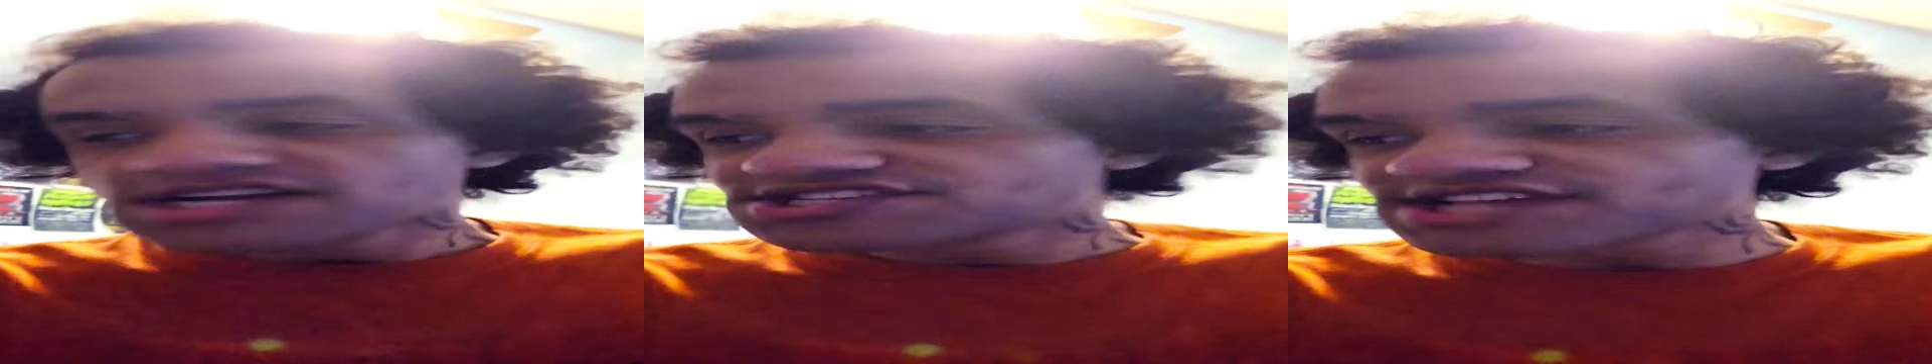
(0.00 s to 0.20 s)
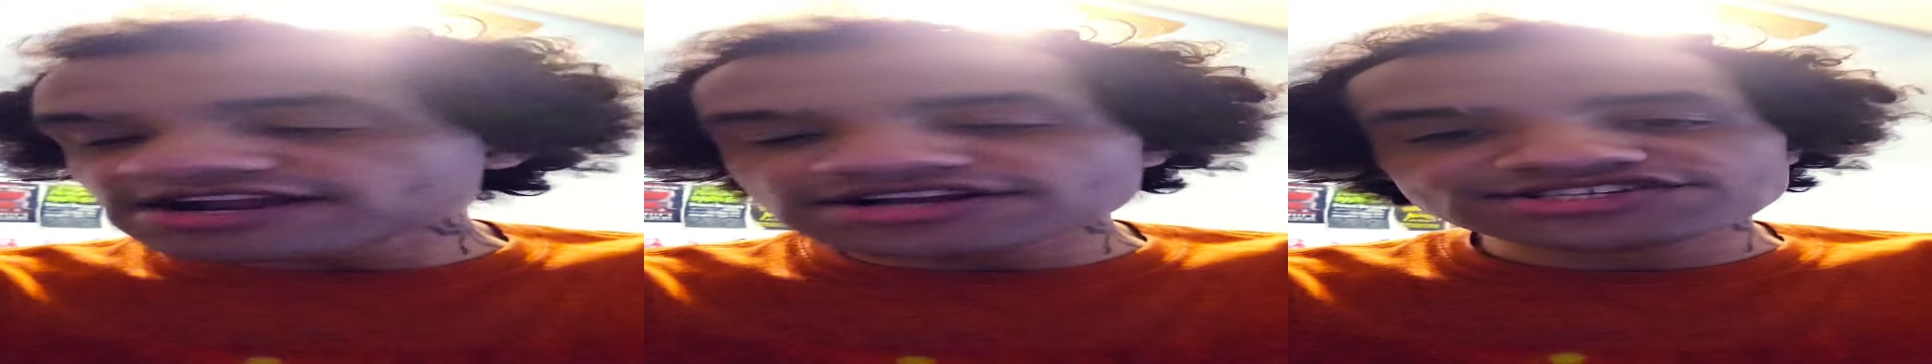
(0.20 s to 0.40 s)

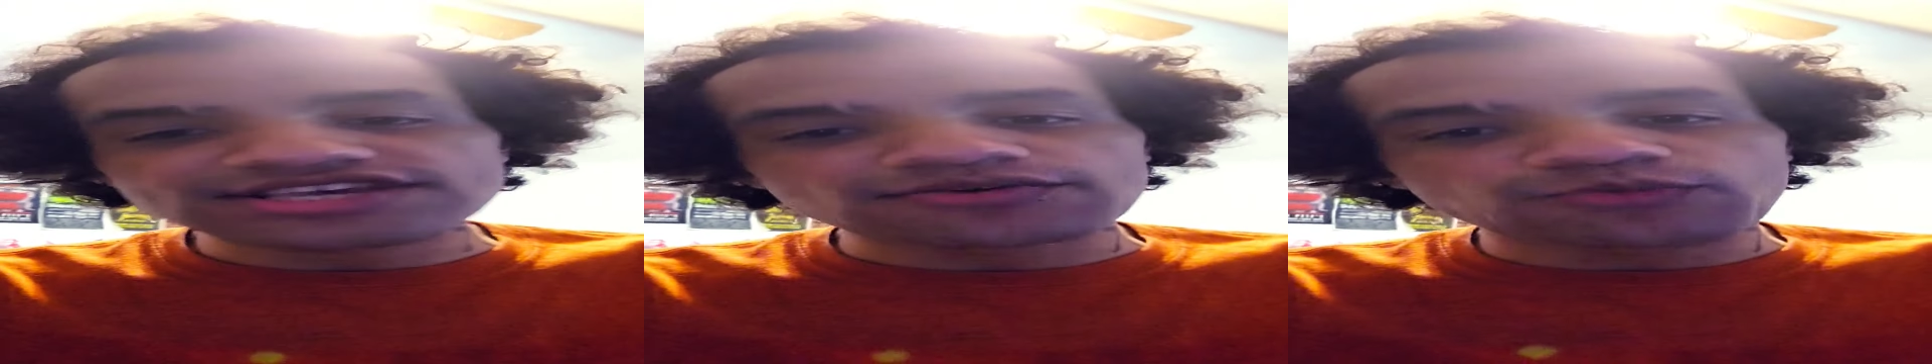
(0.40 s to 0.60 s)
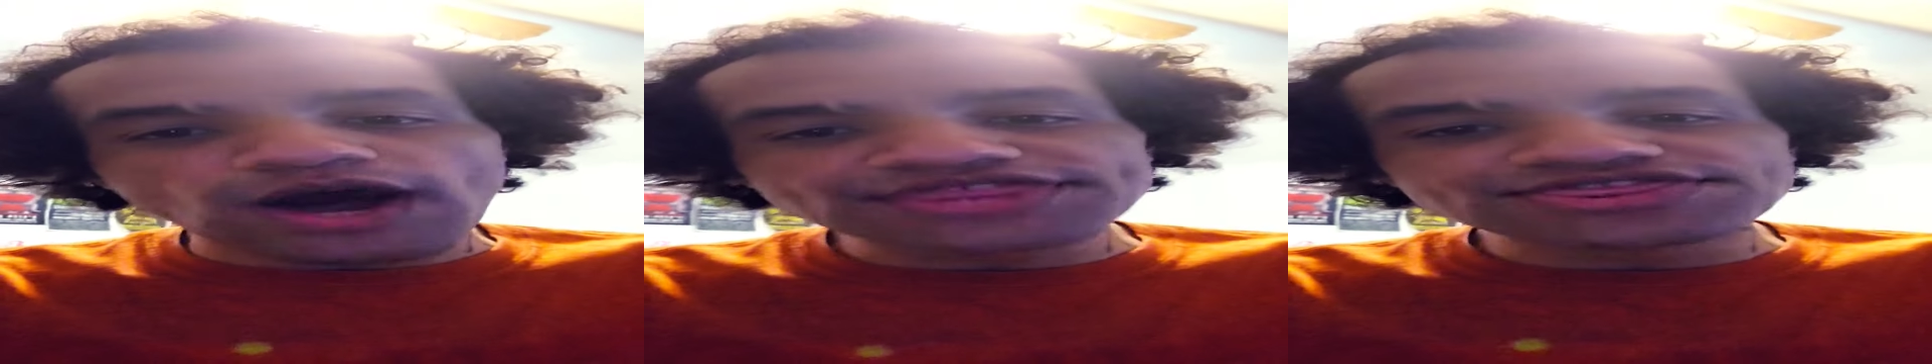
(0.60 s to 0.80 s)

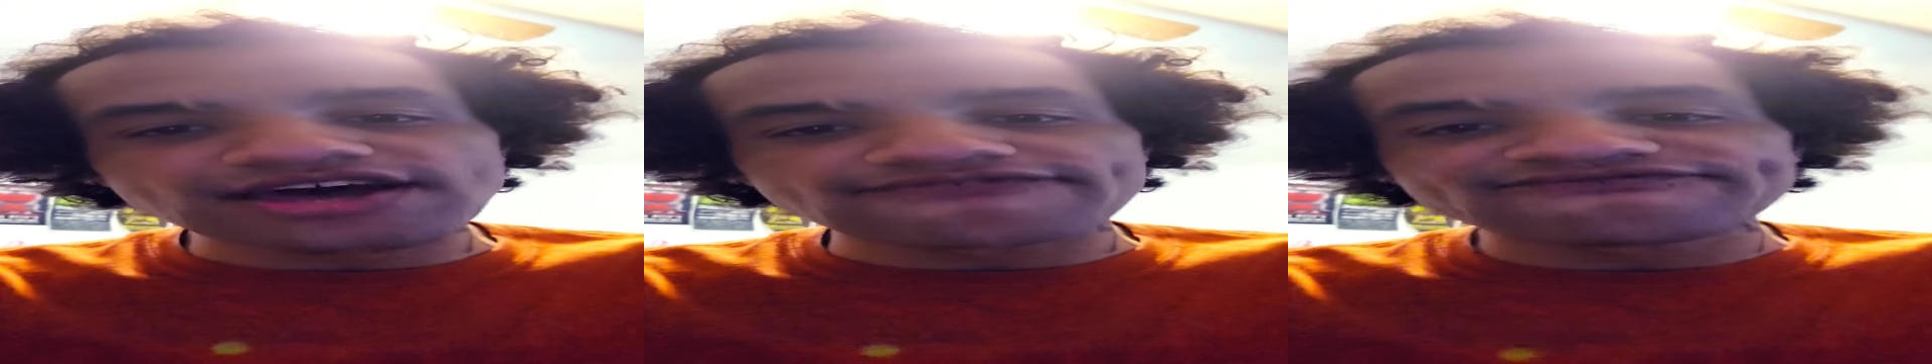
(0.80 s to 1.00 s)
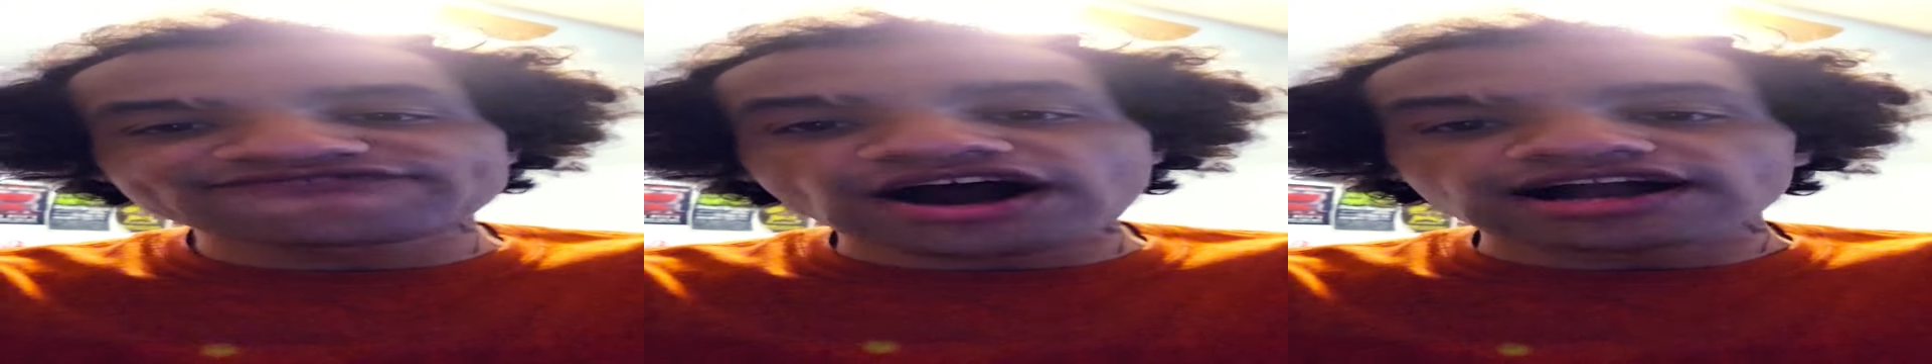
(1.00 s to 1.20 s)
Seriously, what
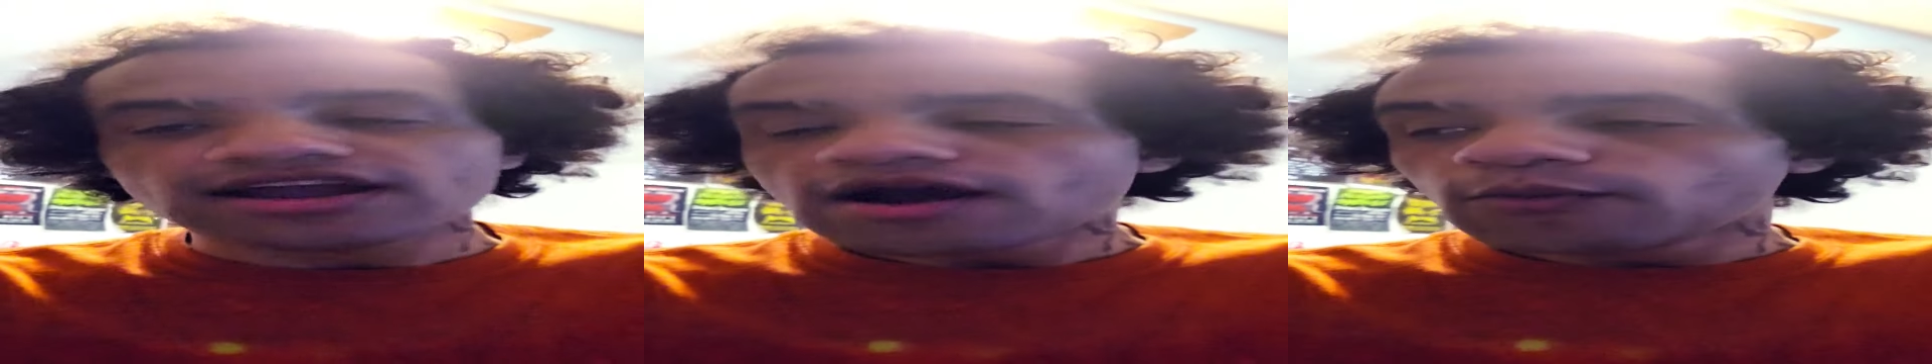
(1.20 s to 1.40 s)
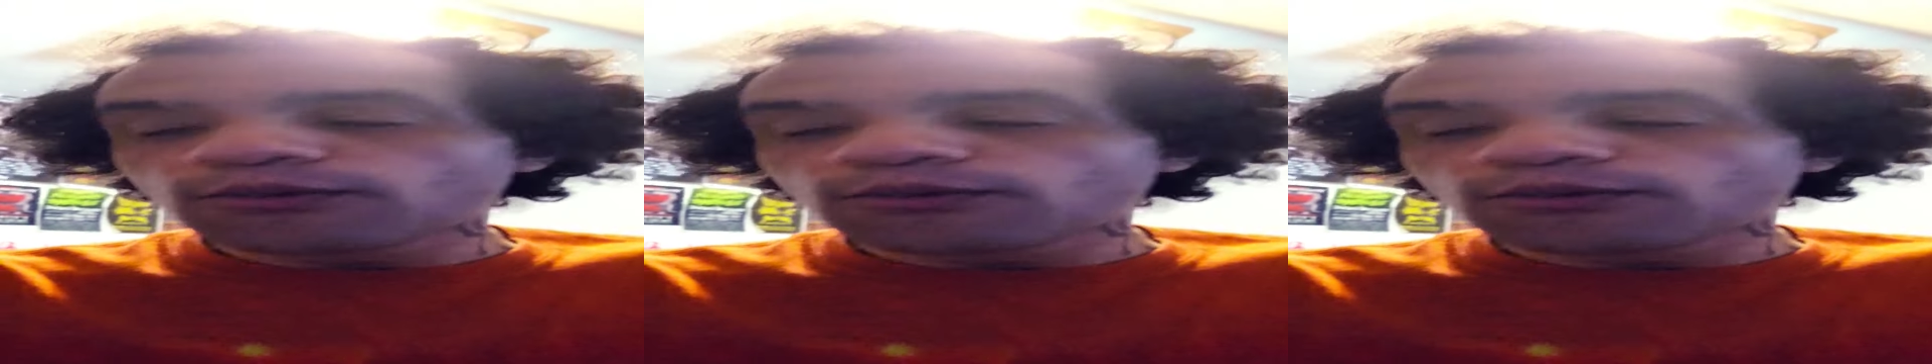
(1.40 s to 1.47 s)
the fuck?